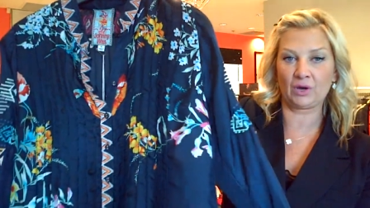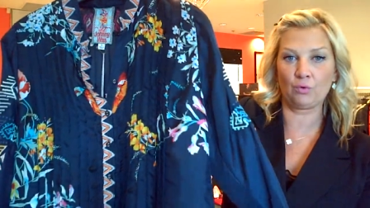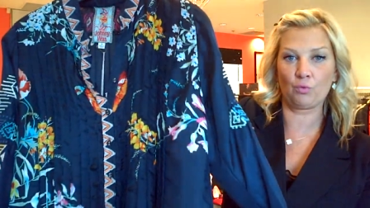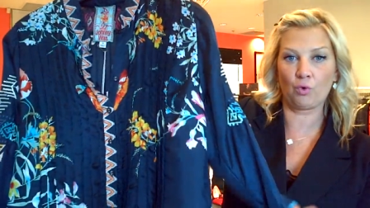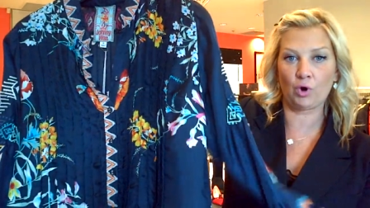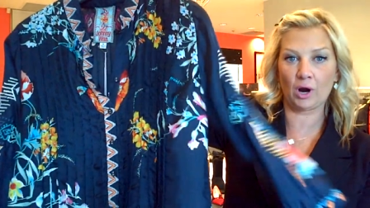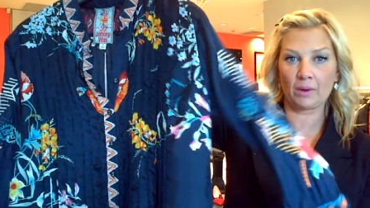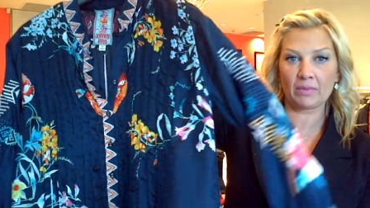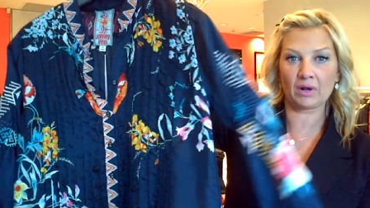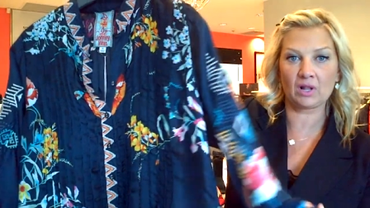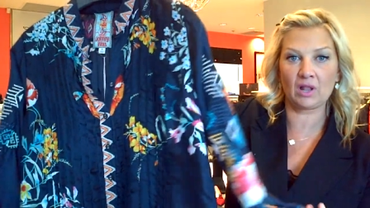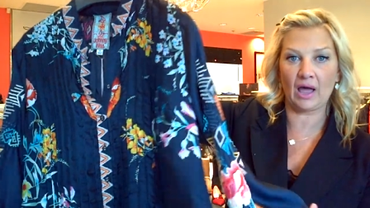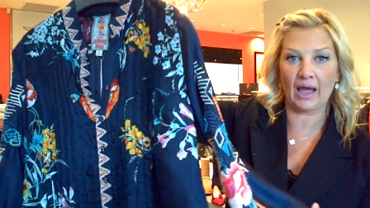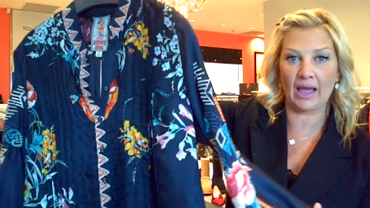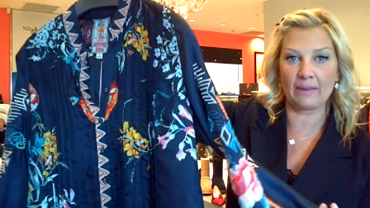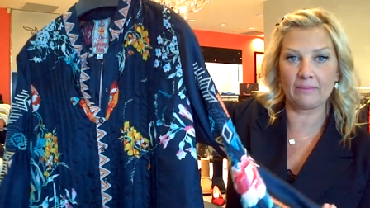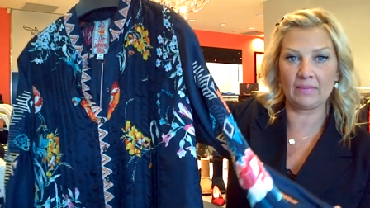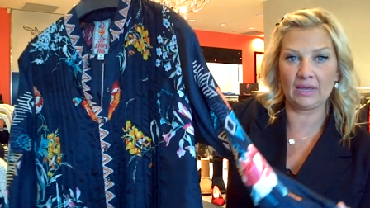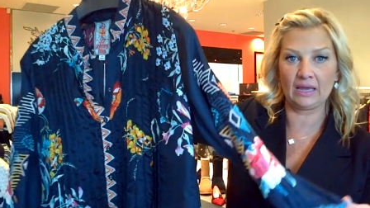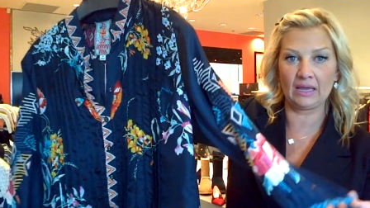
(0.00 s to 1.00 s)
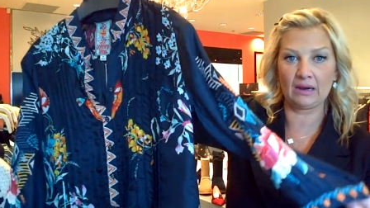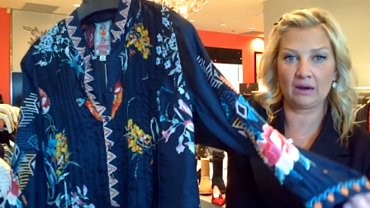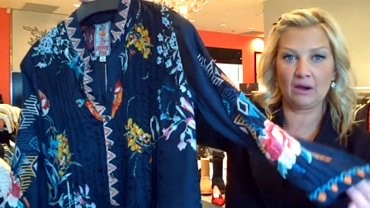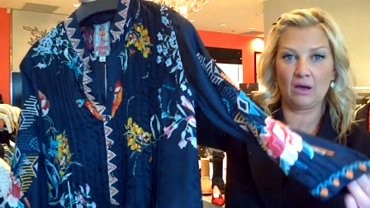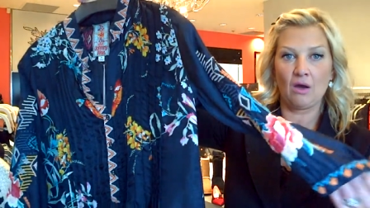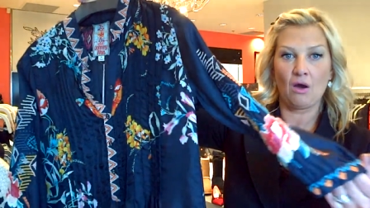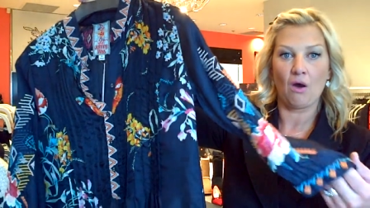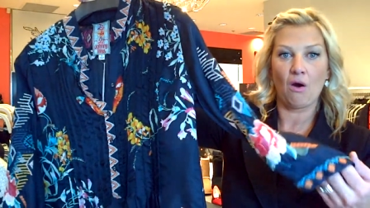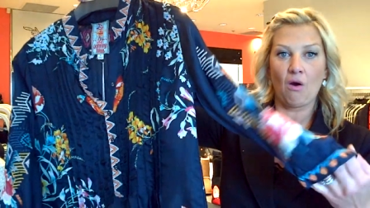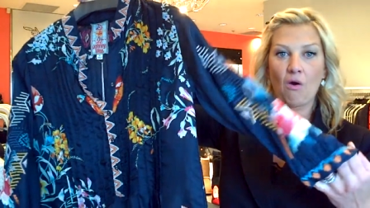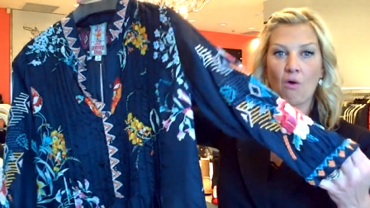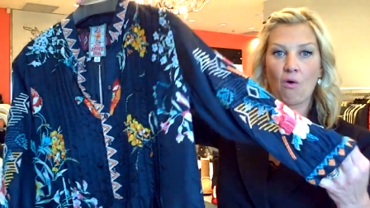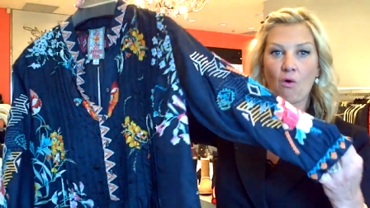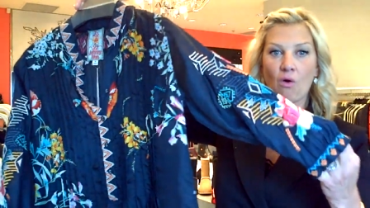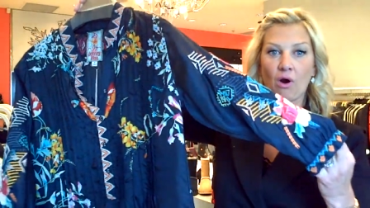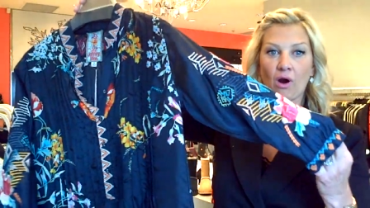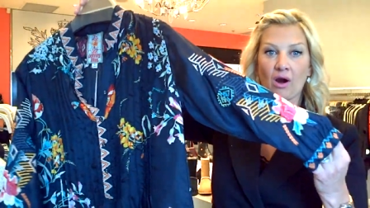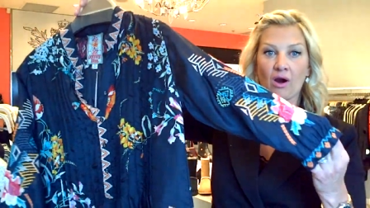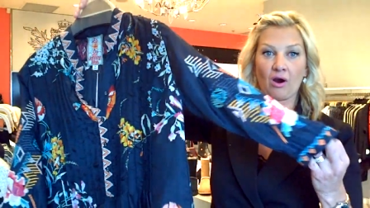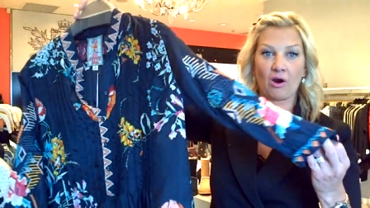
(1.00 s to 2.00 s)
a warm climate
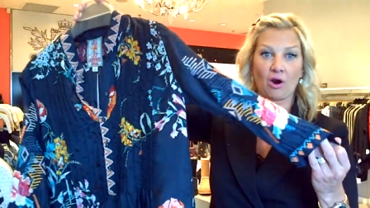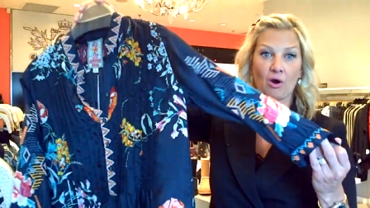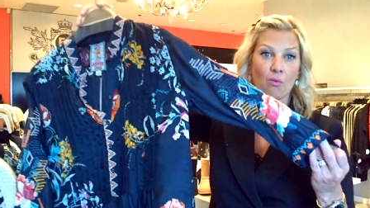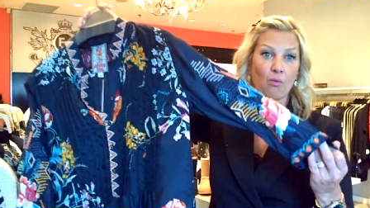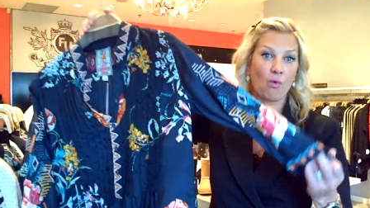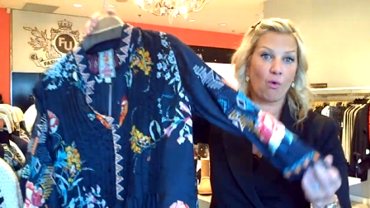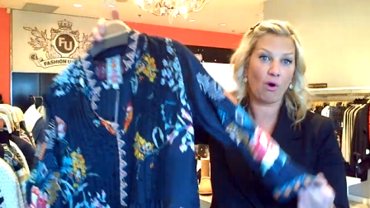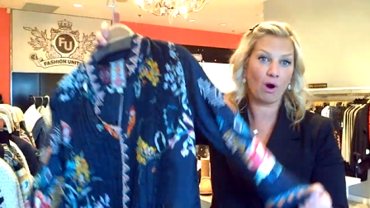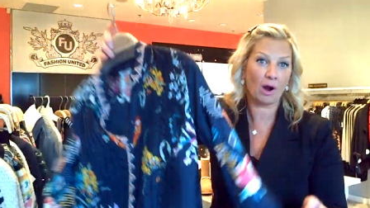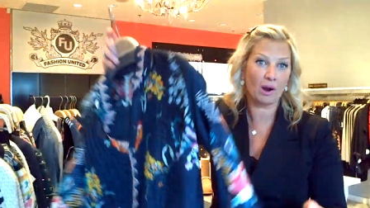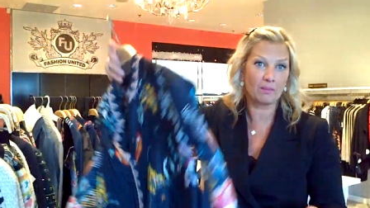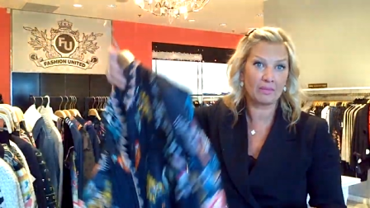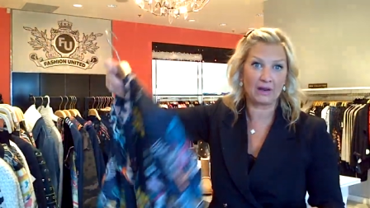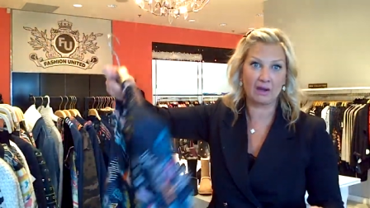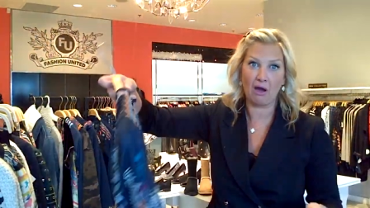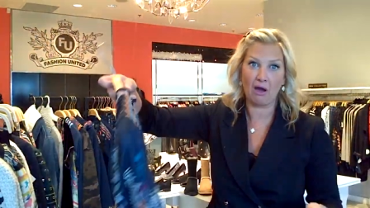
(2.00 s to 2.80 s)
or, or warm in